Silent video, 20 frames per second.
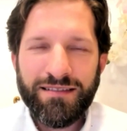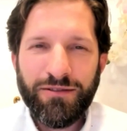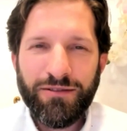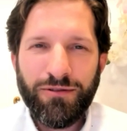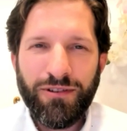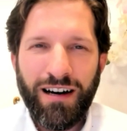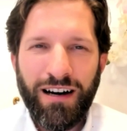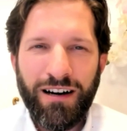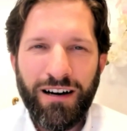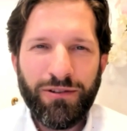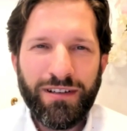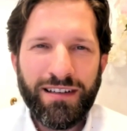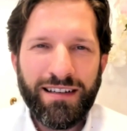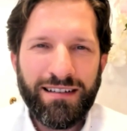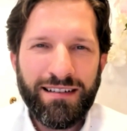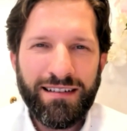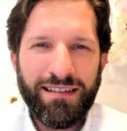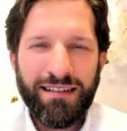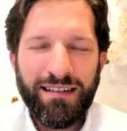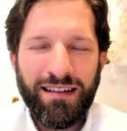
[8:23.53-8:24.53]
So how
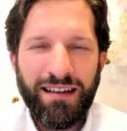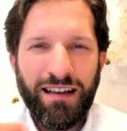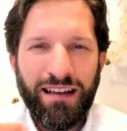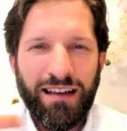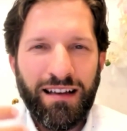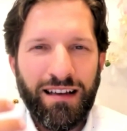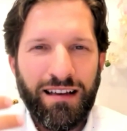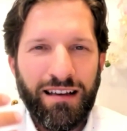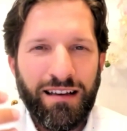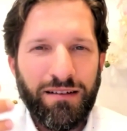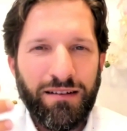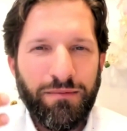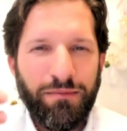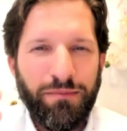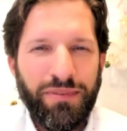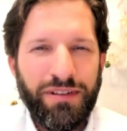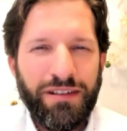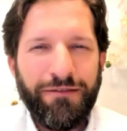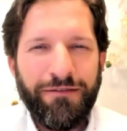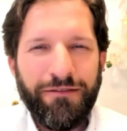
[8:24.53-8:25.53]
can it
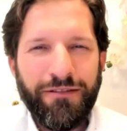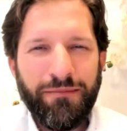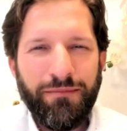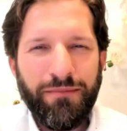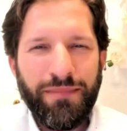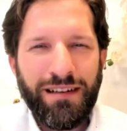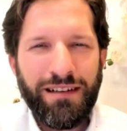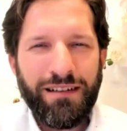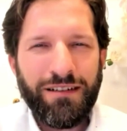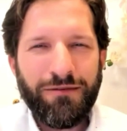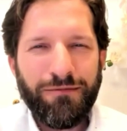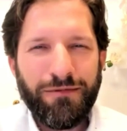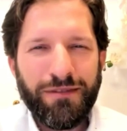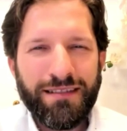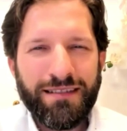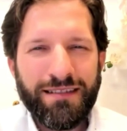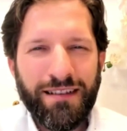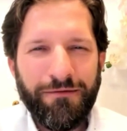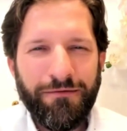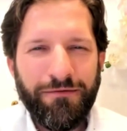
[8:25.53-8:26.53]
be familiar with
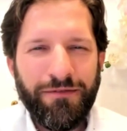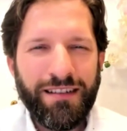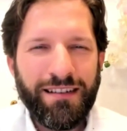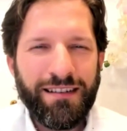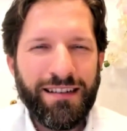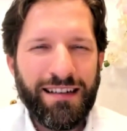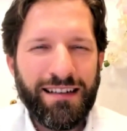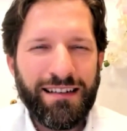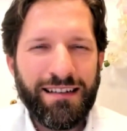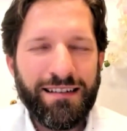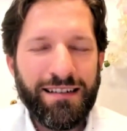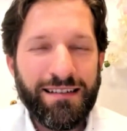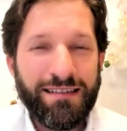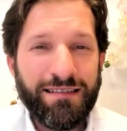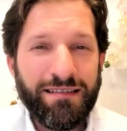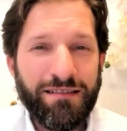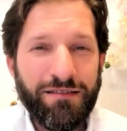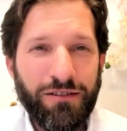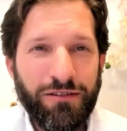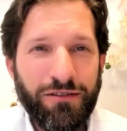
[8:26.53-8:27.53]
something that it
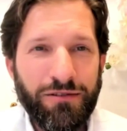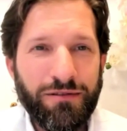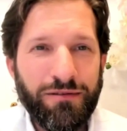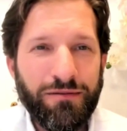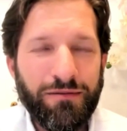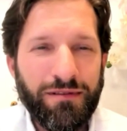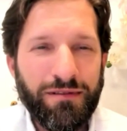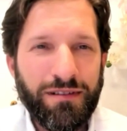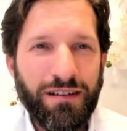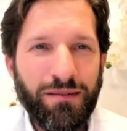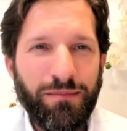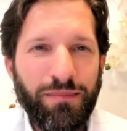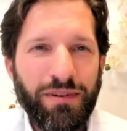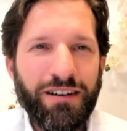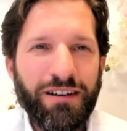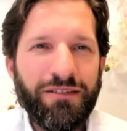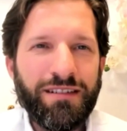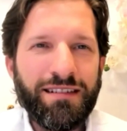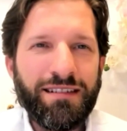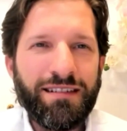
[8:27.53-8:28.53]
doesn't know
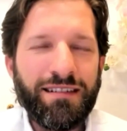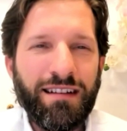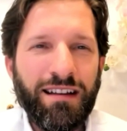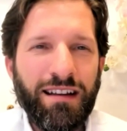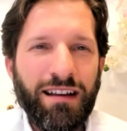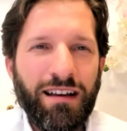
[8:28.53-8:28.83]
about it?